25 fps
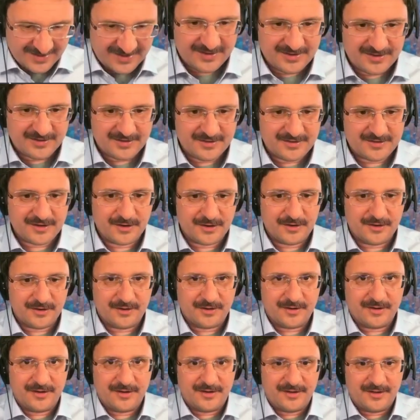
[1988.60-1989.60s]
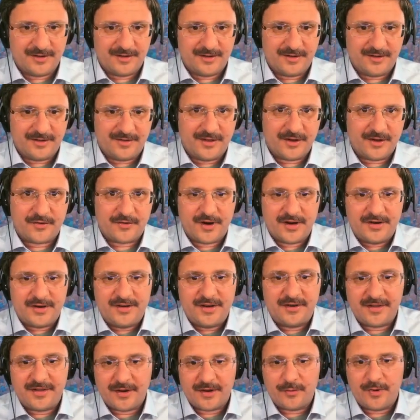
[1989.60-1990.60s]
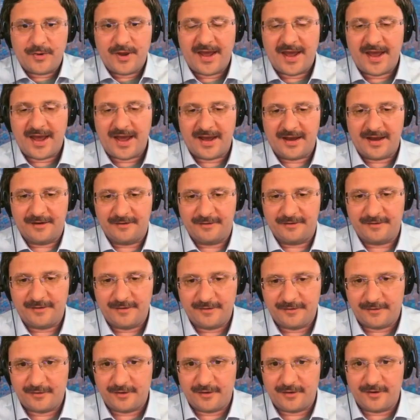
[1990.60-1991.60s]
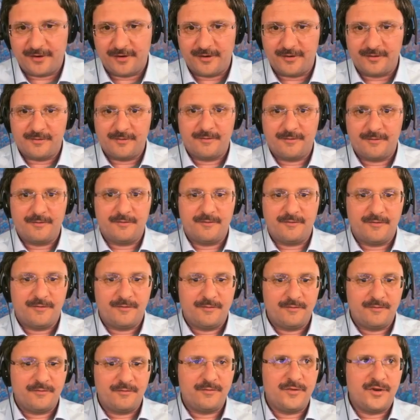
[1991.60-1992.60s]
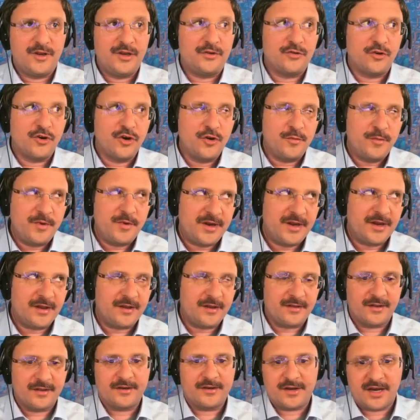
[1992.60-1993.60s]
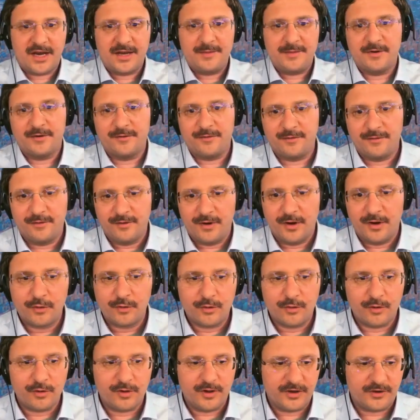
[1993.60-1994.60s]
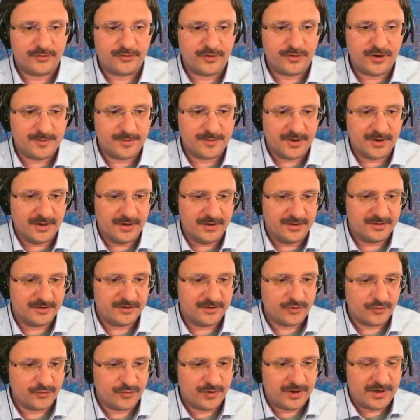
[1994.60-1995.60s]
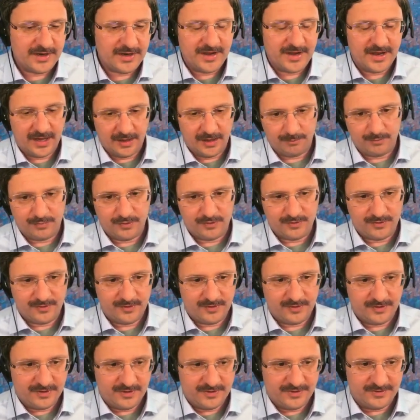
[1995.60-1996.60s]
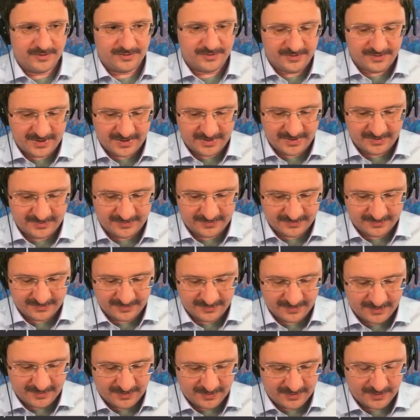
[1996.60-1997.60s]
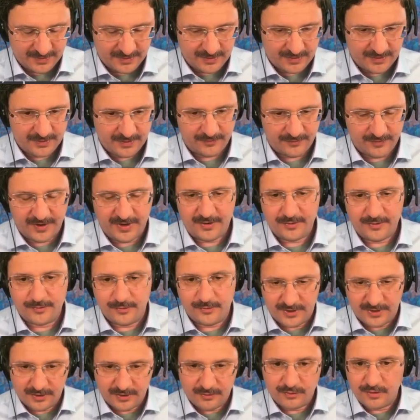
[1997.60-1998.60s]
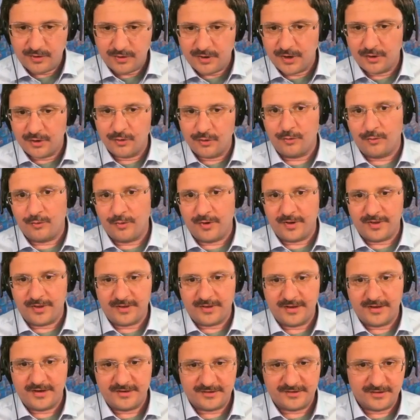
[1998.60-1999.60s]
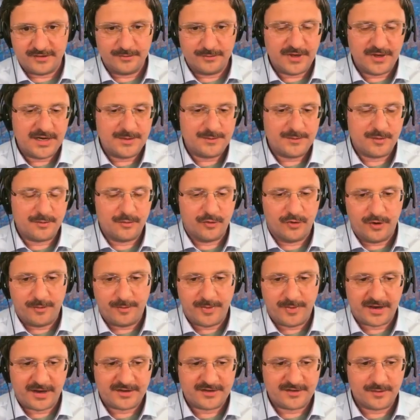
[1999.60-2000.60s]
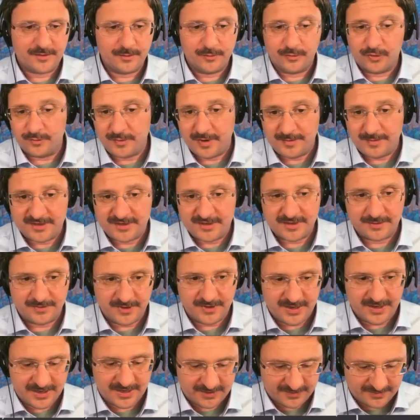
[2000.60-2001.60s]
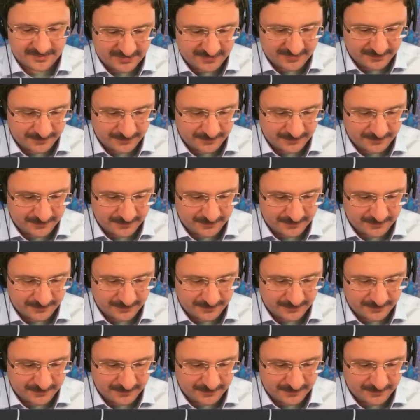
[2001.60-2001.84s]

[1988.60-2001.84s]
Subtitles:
So the criteria that we have for determining the type of local extrema doesn't really help in this case, right? We don't know whether there is a minimum or a maximum or maybe something else.